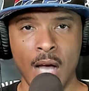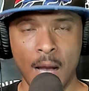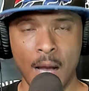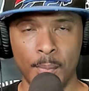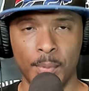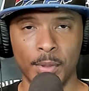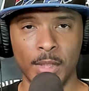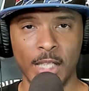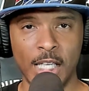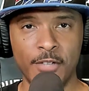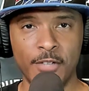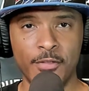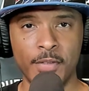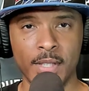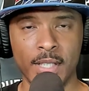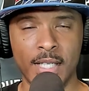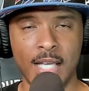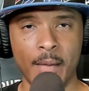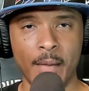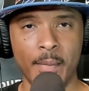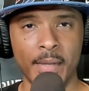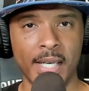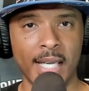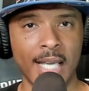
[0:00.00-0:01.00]
believing,
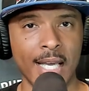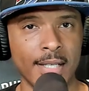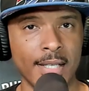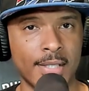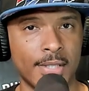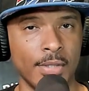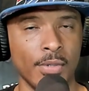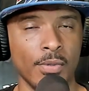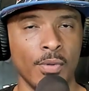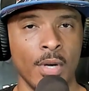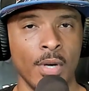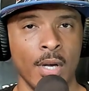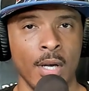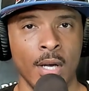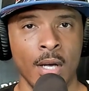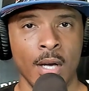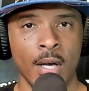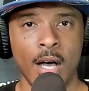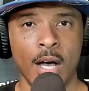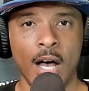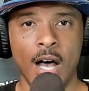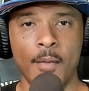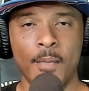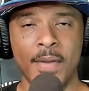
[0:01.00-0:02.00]
coming into
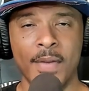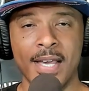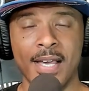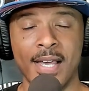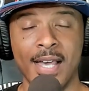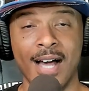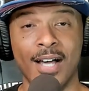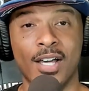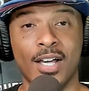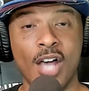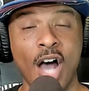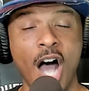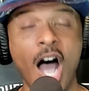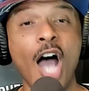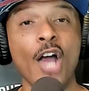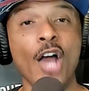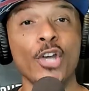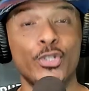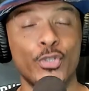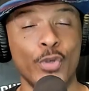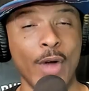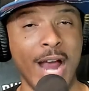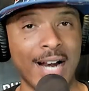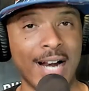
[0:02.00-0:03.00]
a
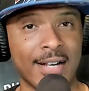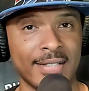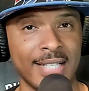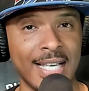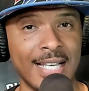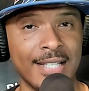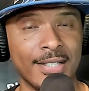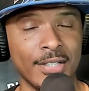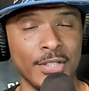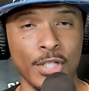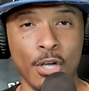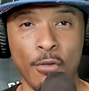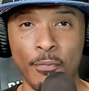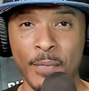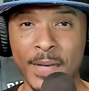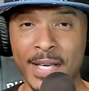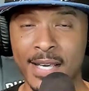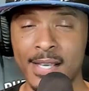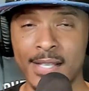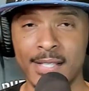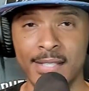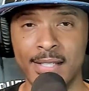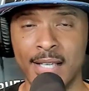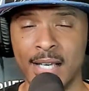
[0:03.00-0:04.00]
contract season. You don't think
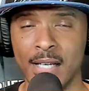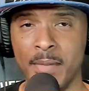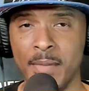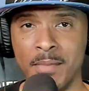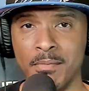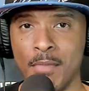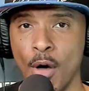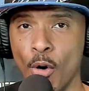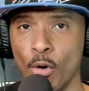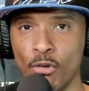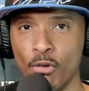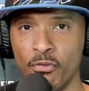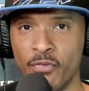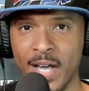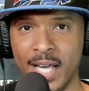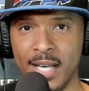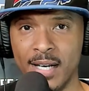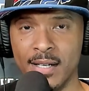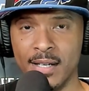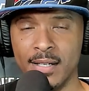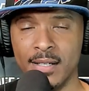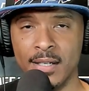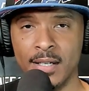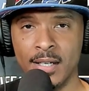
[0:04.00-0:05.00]
he's going to be
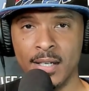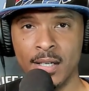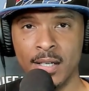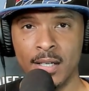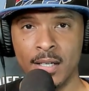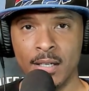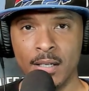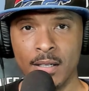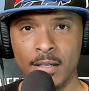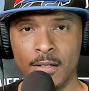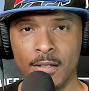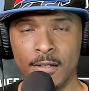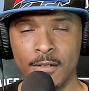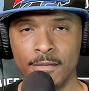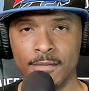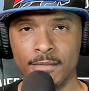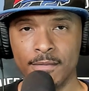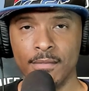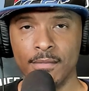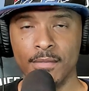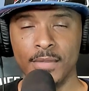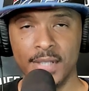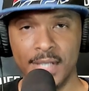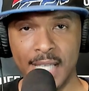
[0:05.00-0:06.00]
motivated?
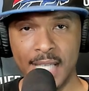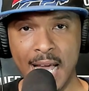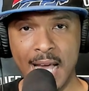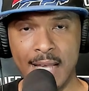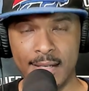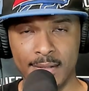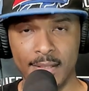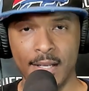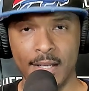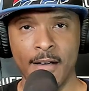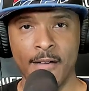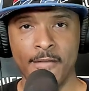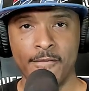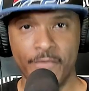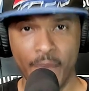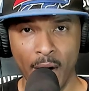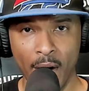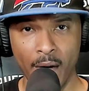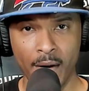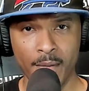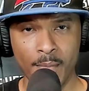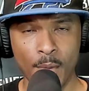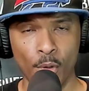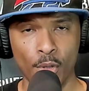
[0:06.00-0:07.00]
Yes,
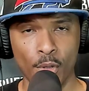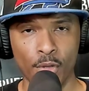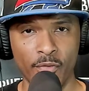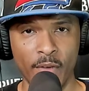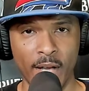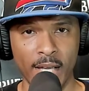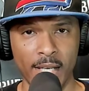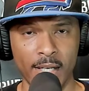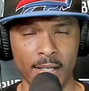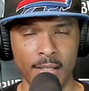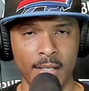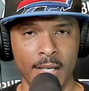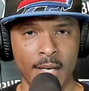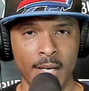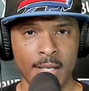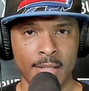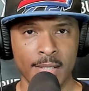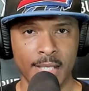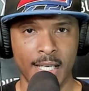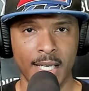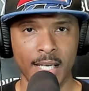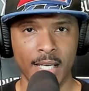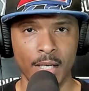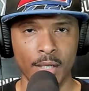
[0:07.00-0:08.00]
very motivated
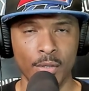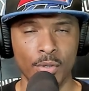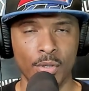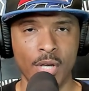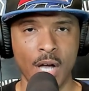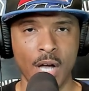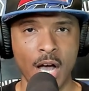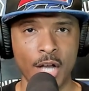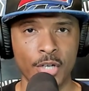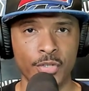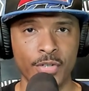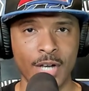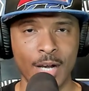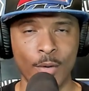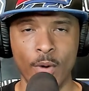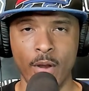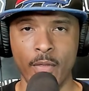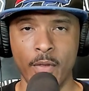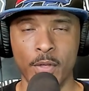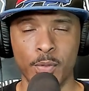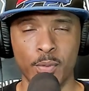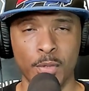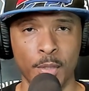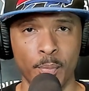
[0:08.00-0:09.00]
to get a new contract, whether
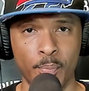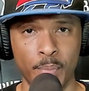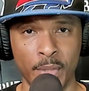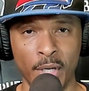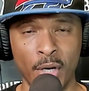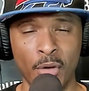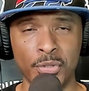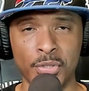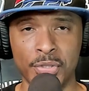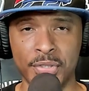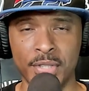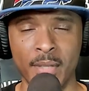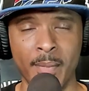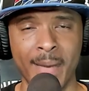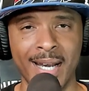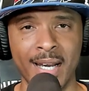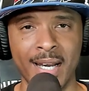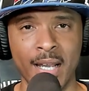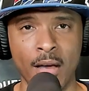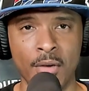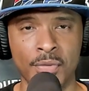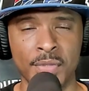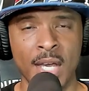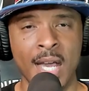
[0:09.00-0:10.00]
it's with the Bills or somebody
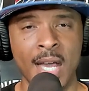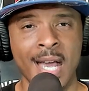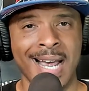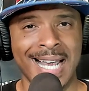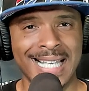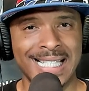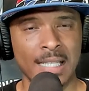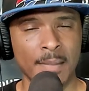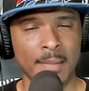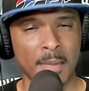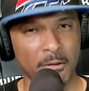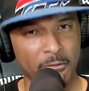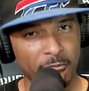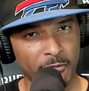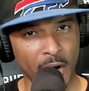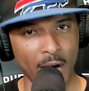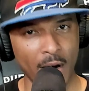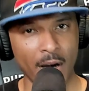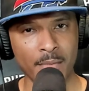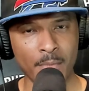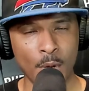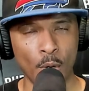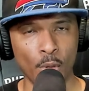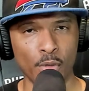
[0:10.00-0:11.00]
else. He's going to be
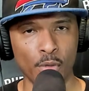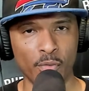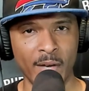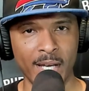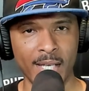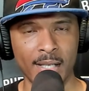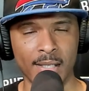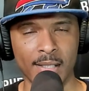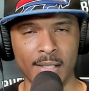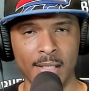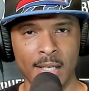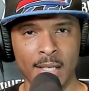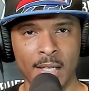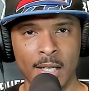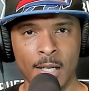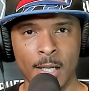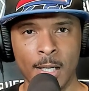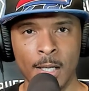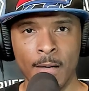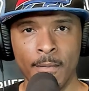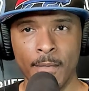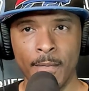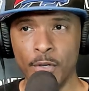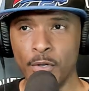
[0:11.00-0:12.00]
very motivated.
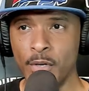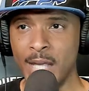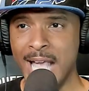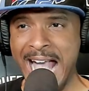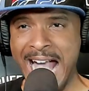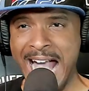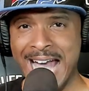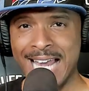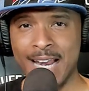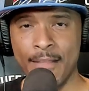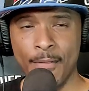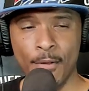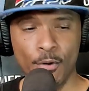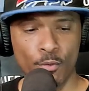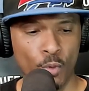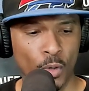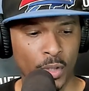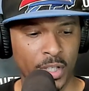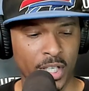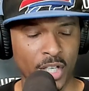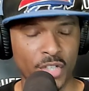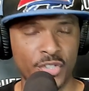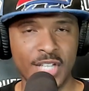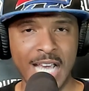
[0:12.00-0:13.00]
Then you add in the
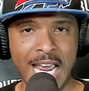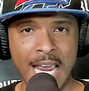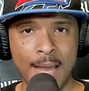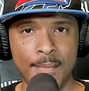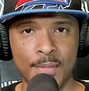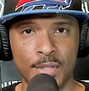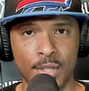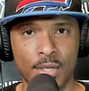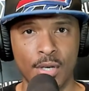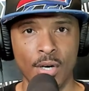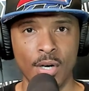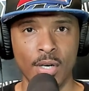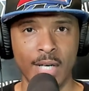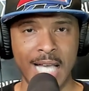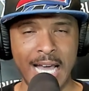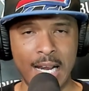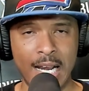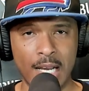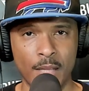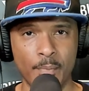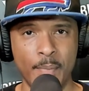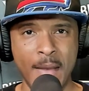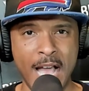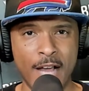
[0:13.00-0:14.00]
rookie James Cook out
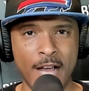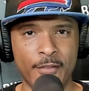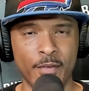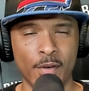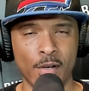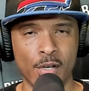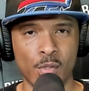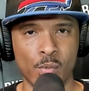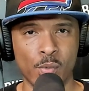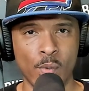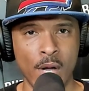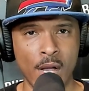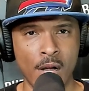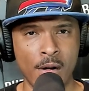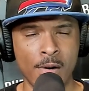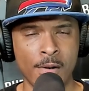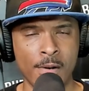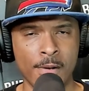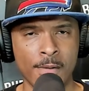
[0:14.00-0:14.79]
of the backfield as well.